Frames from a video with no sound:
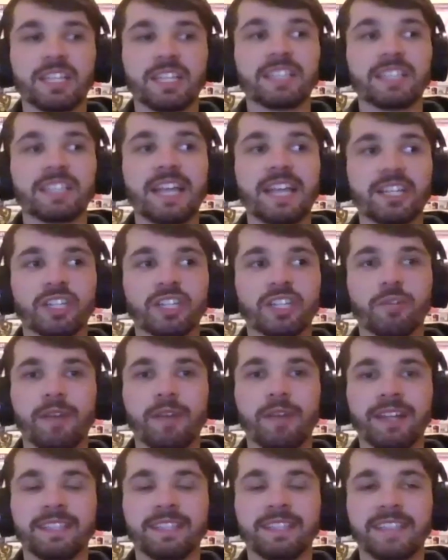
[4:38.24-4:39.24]
actually quite
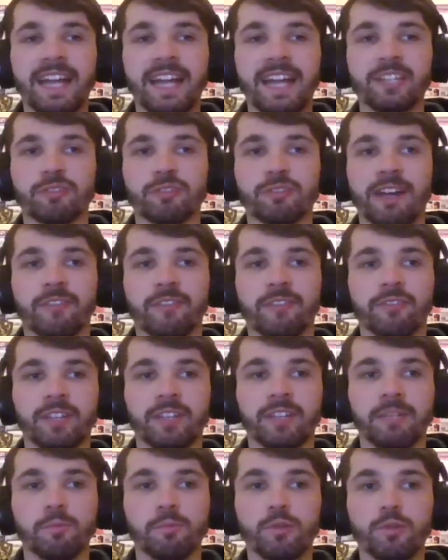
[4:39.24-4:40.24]
an intense
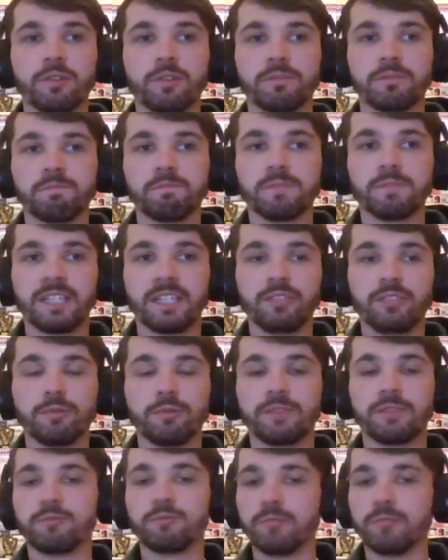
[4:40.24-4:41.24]
rivalry, more than you
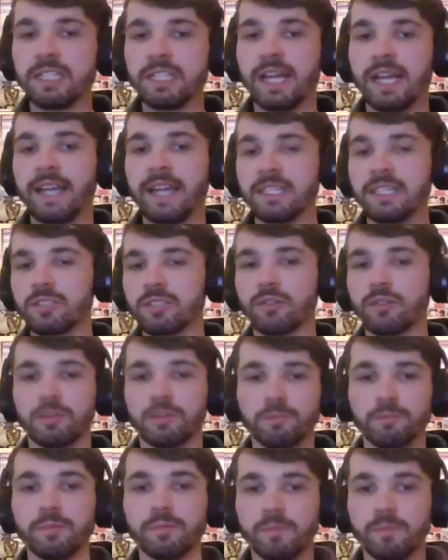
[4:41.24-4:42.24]
would realise or
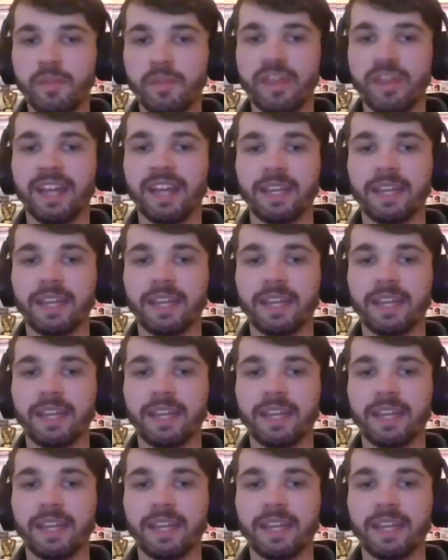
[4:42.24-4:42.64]
think.